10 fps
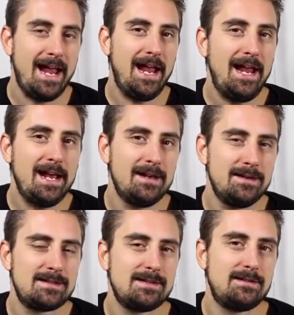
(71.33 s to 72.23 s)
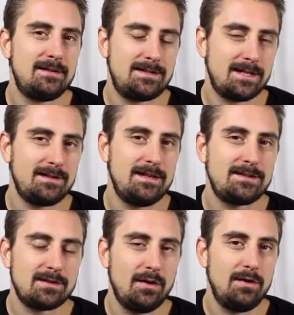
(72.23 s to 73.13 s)
And the
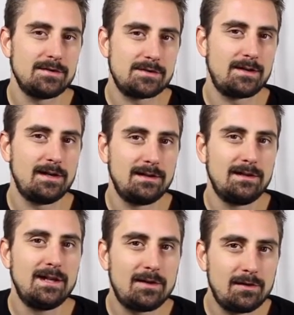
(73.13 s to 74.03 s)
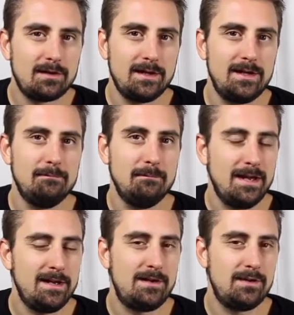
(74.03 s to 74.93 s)
techniques are also going to literally
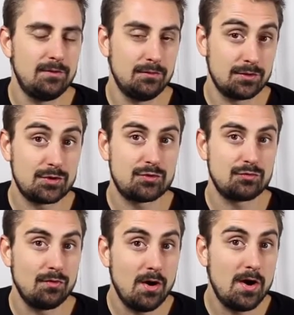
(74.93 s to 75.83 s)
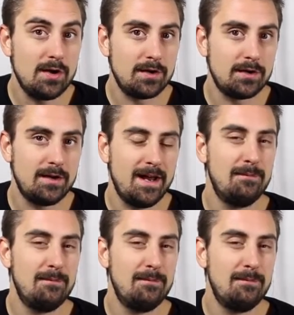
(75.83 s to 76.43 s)
make you stronger